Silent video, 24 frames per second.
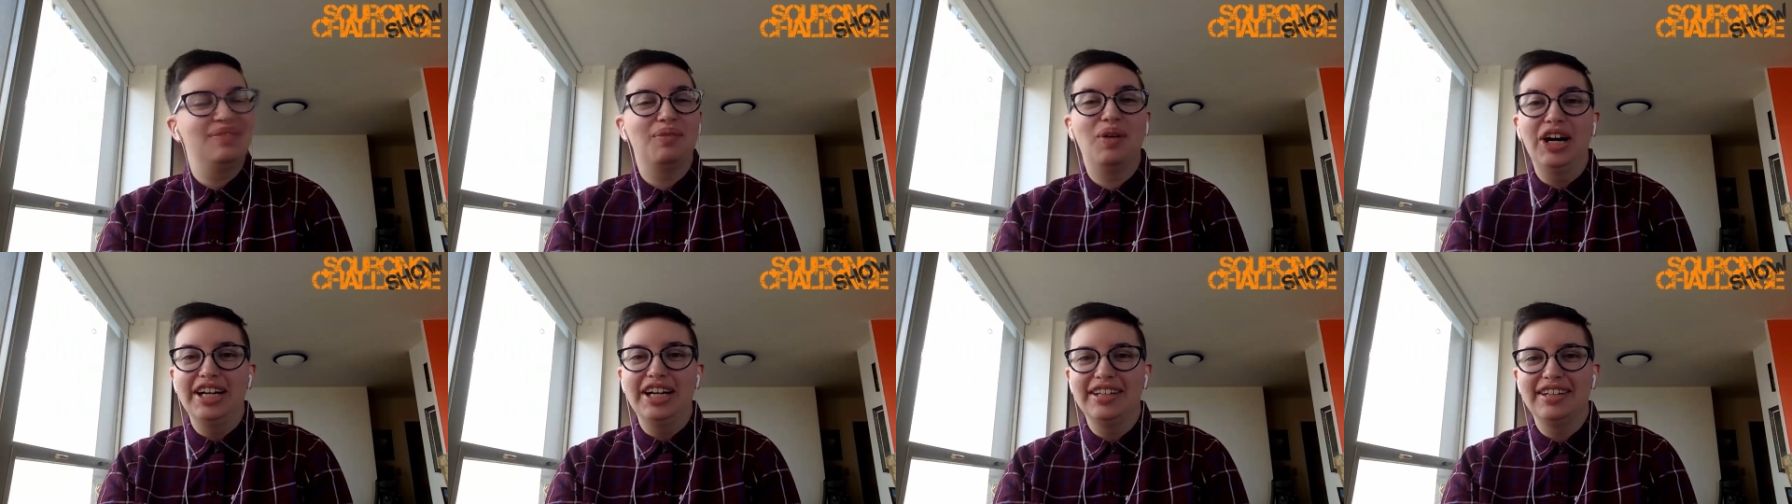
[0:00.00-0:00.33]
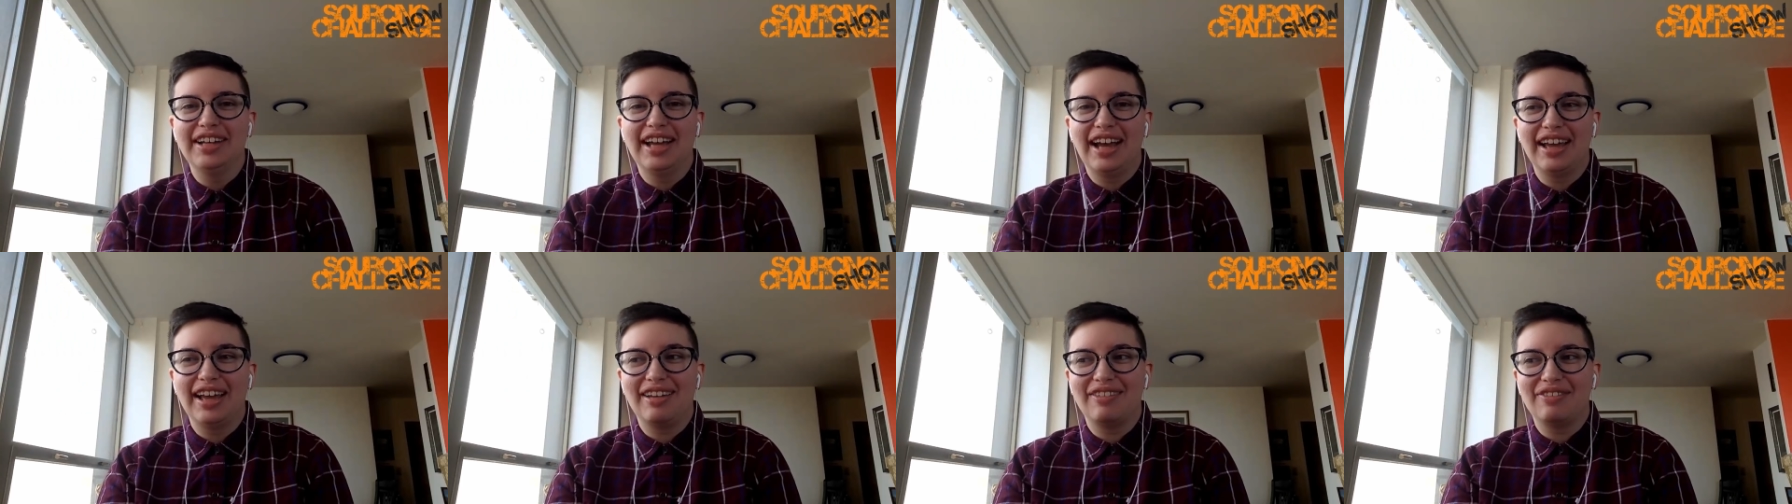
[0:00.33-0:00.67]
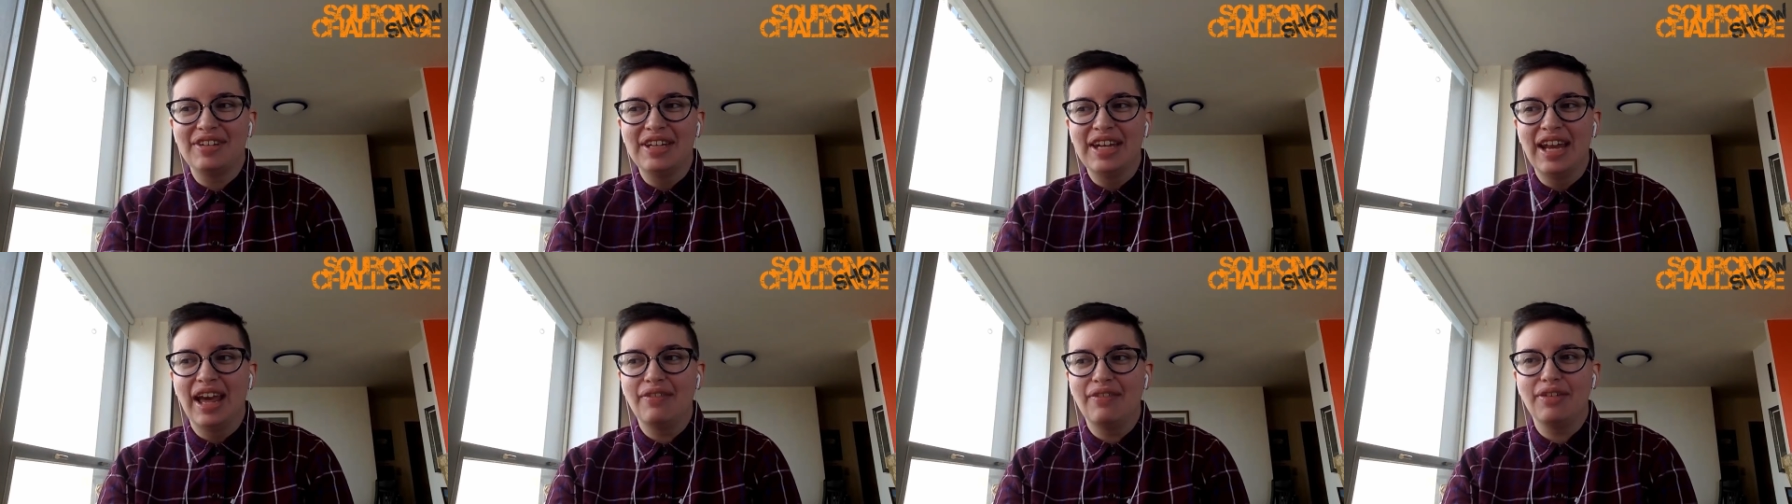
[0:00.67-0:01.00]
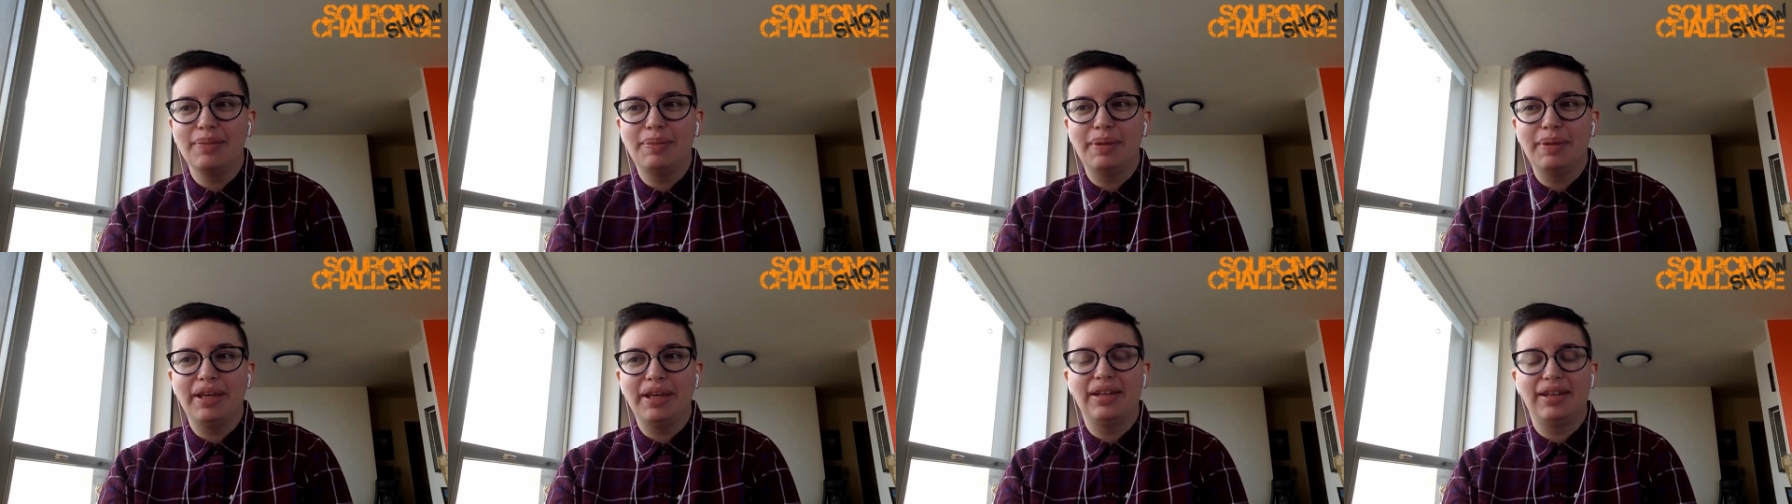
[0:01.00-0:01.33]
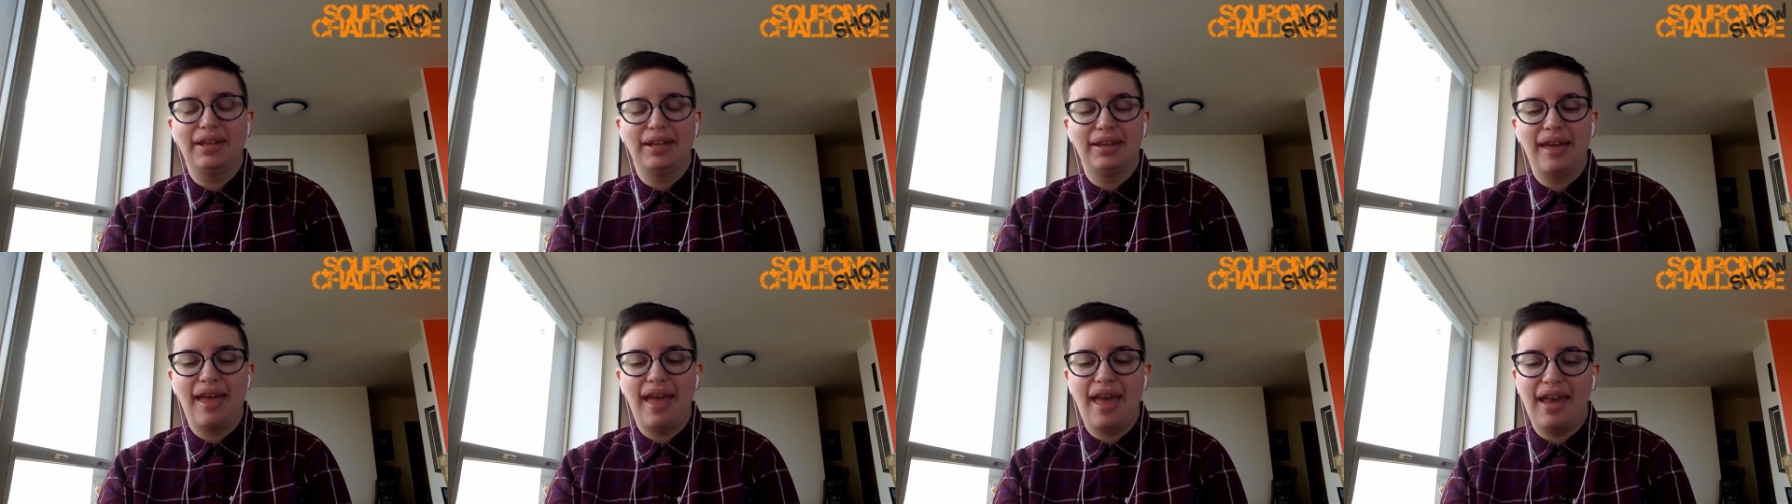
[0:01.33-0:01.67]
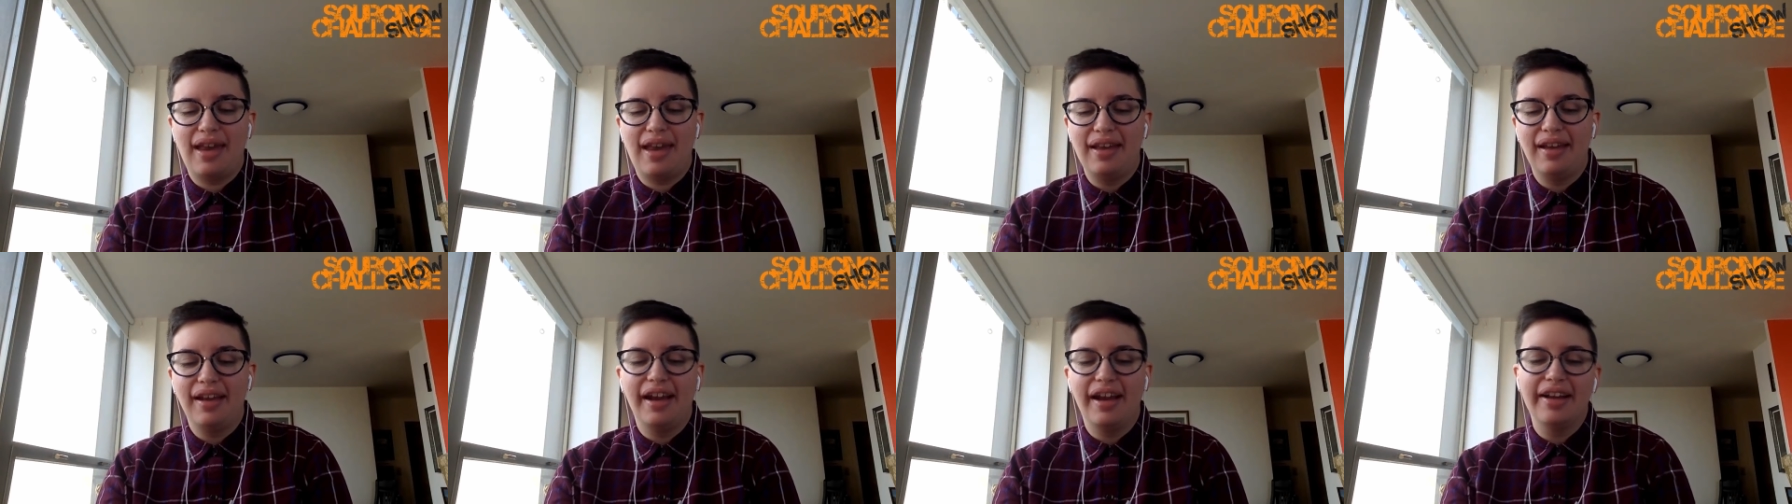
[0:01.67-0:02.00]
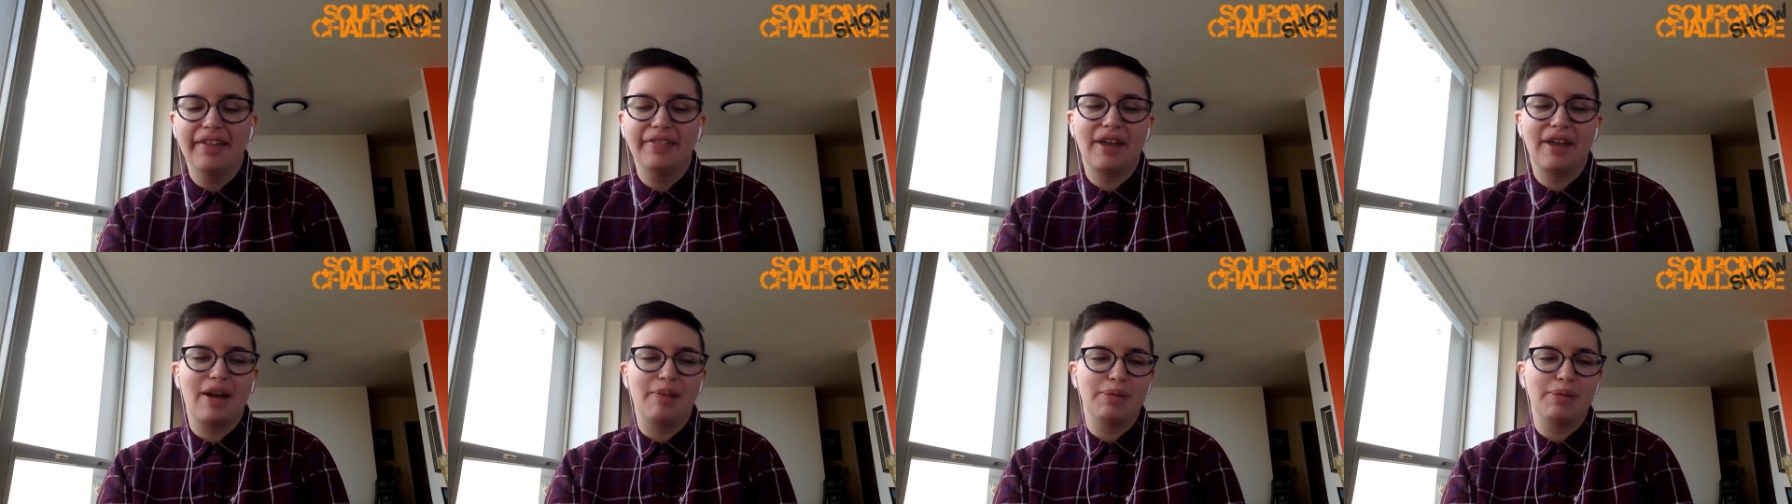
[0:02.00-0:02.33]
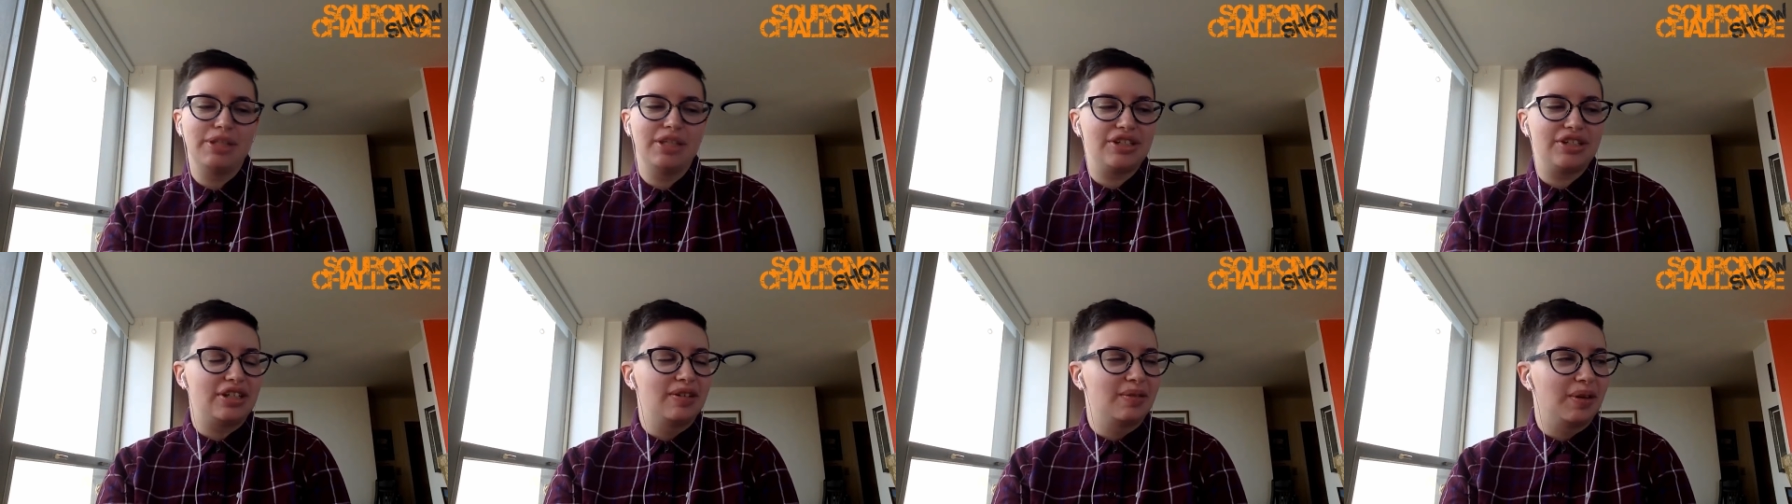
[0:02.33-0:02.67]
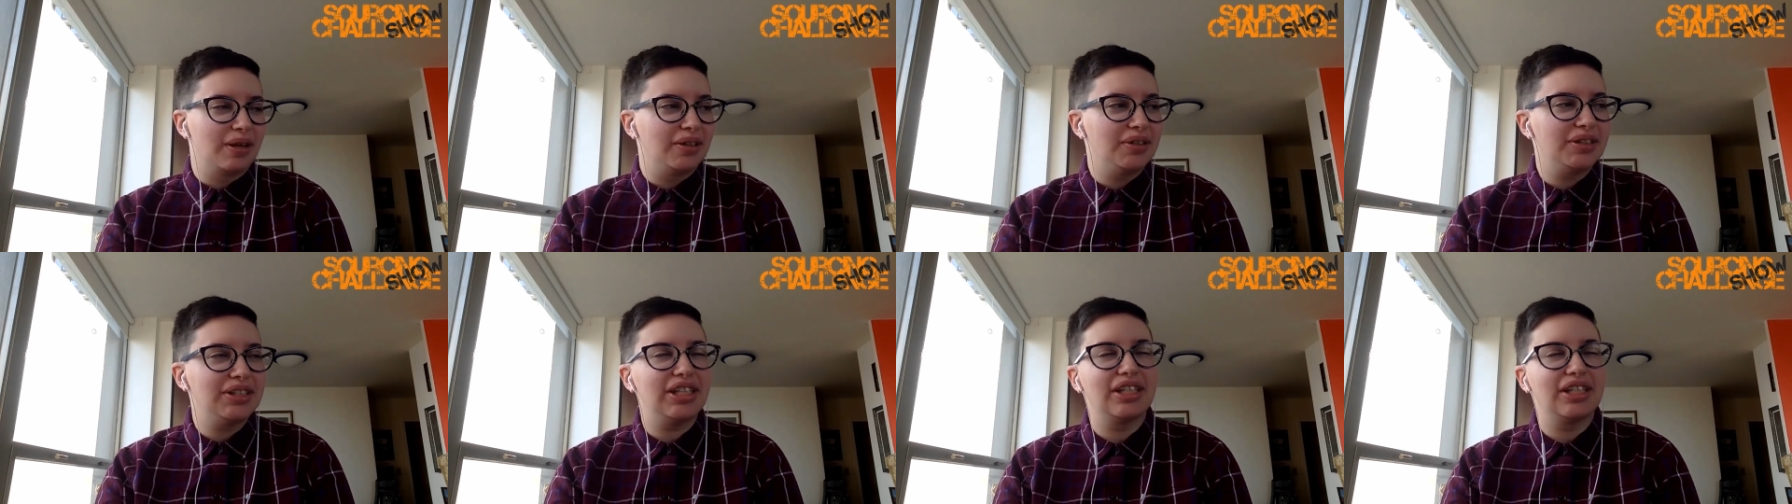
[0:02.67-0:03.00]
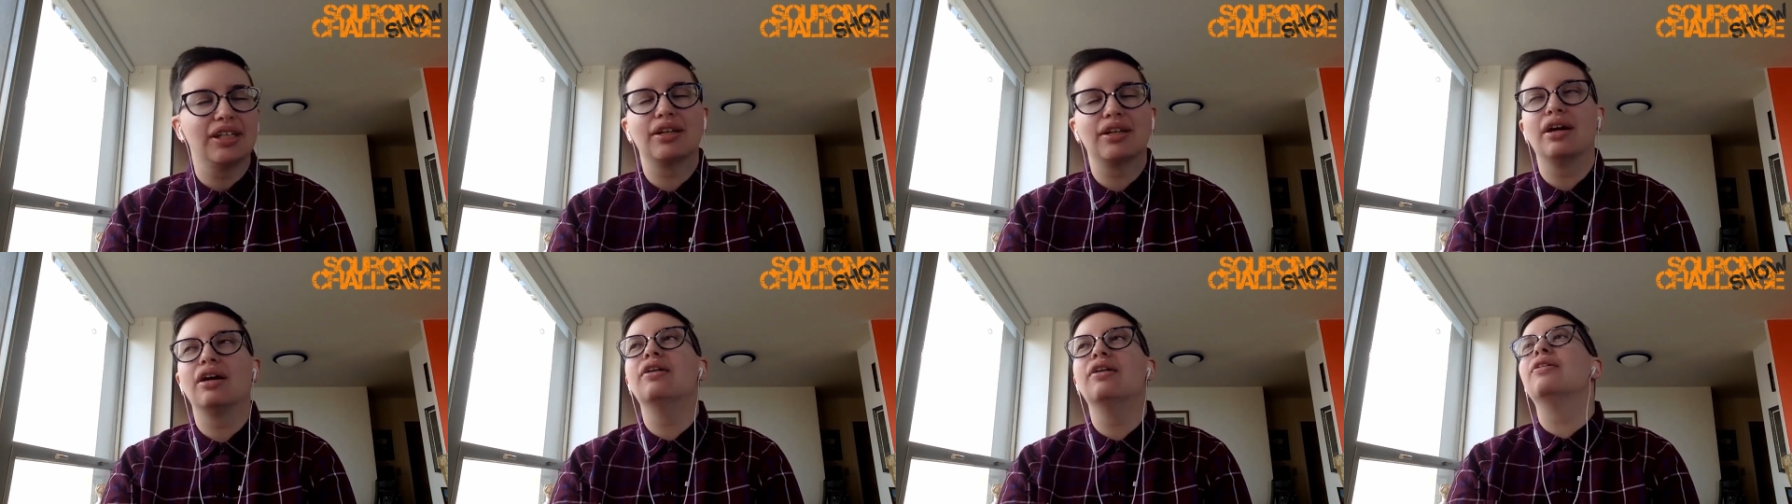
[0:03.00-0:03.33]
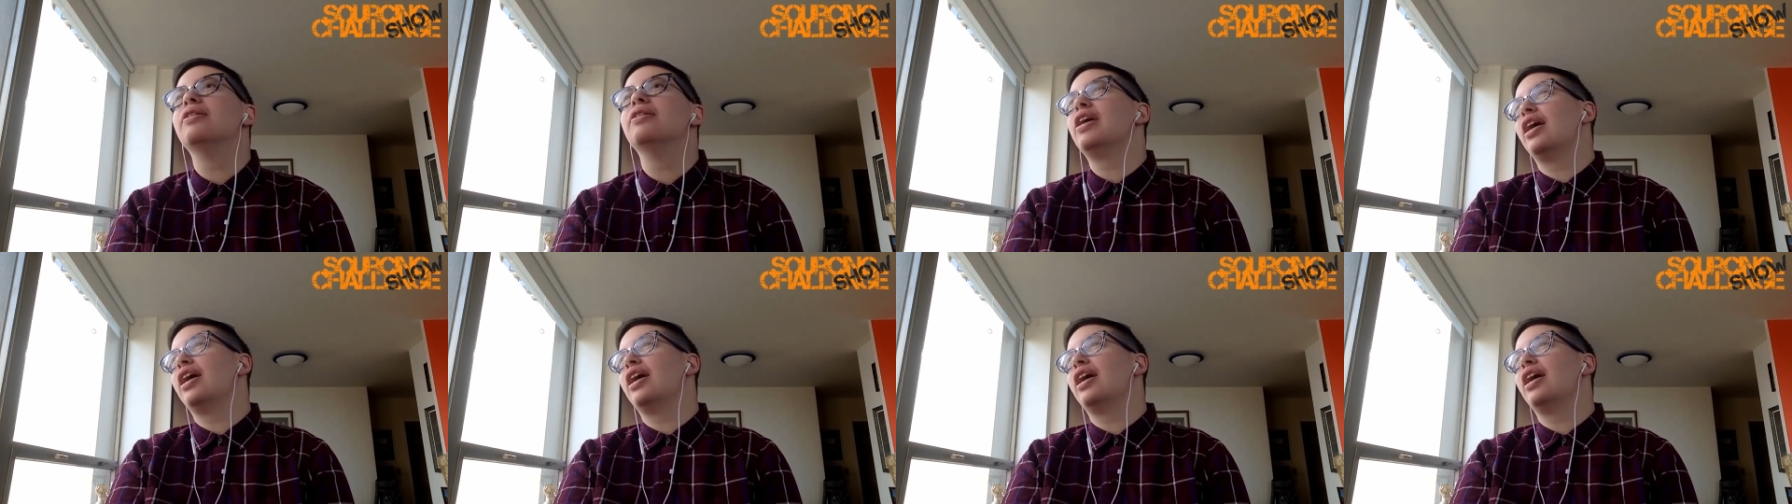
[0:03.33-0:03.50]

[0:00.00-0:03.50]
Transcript: I mean, one, I have never been in any kind of competition where I was like,